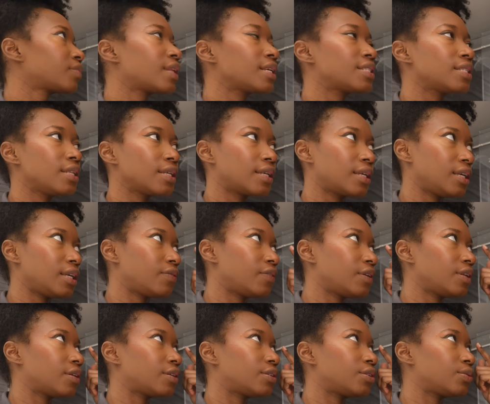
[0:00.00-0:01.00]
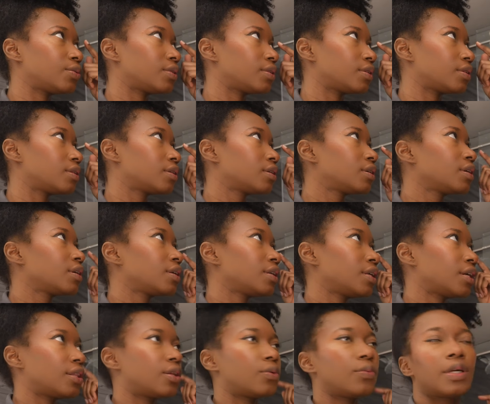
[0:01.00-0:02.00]
Does it look even or? The wings.
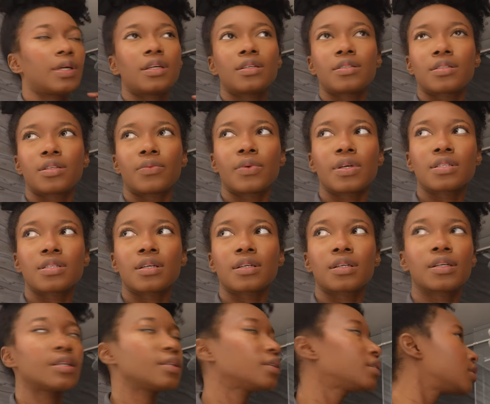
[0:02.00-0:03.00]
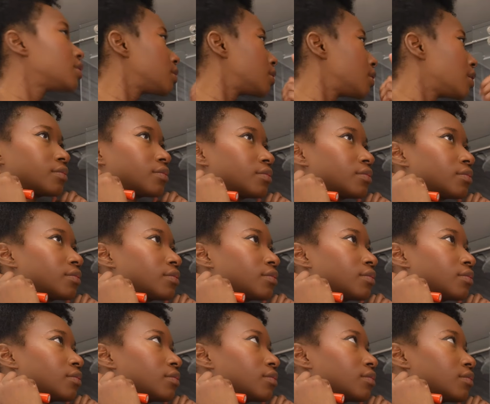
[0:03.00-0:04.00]
Yeah, the wings. The wings look good.
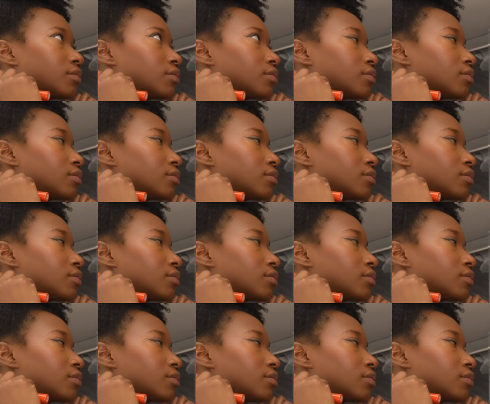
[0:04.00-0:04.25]
Mm-hmm.